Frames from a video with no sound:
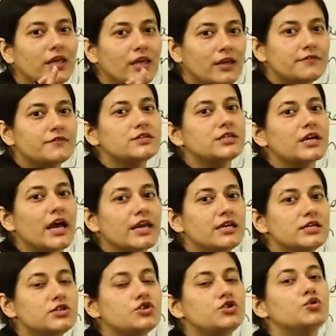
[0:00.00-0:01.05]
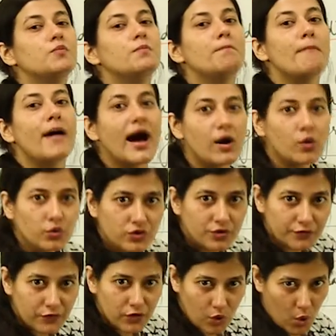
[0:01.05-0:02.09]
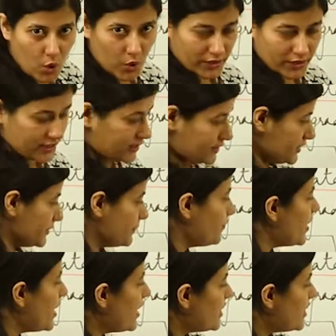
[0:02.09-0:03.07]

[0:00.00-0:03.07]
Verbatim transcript: gives rise to mouth of the organism,